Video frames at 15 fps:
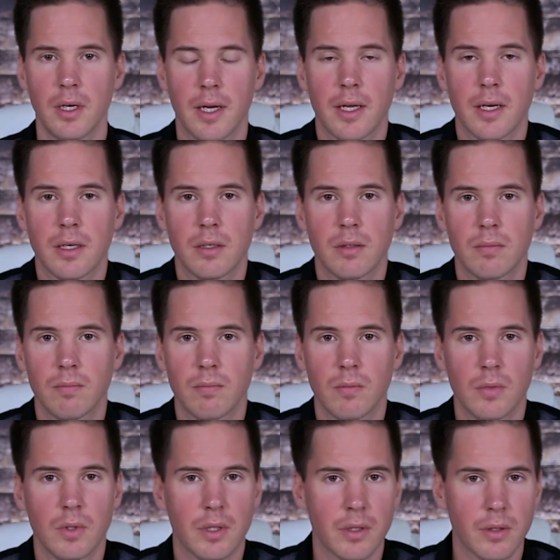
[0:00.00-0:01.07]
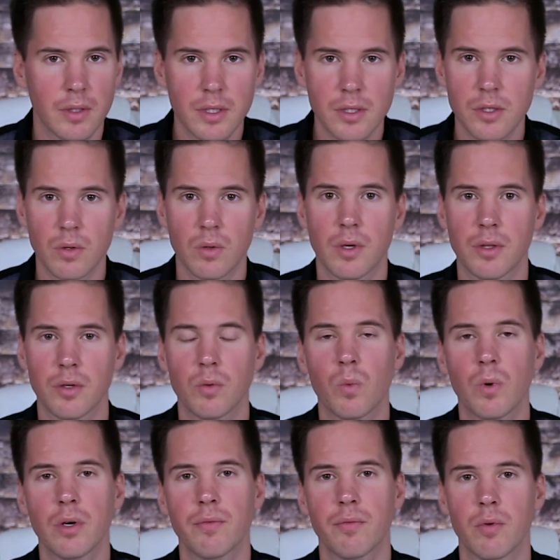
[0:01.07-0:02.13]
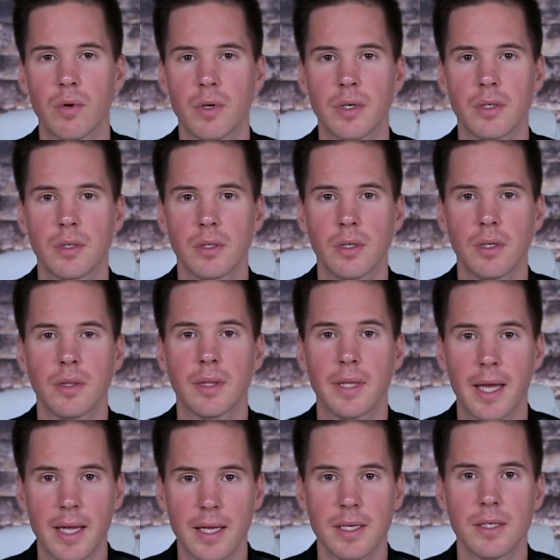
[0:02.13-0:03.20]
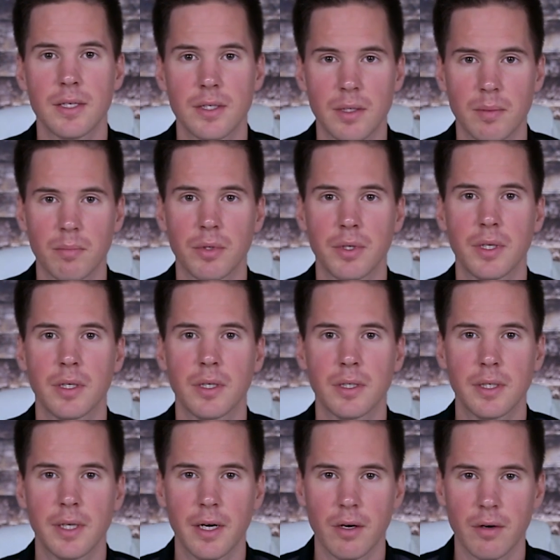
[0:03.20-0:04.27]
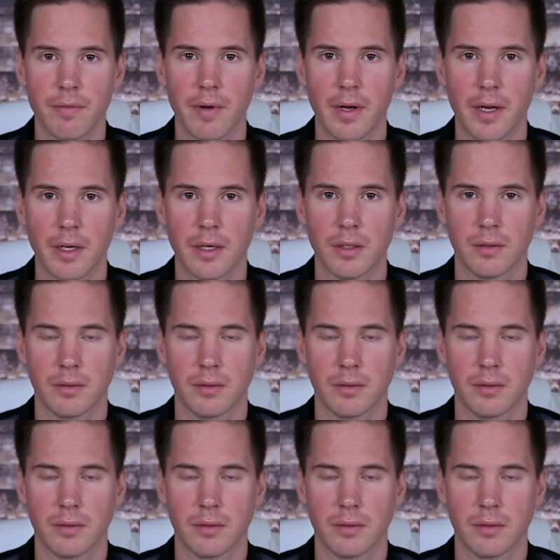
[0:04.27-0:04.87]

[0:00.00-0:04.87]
And there is no other word for it. That is simply terrifying.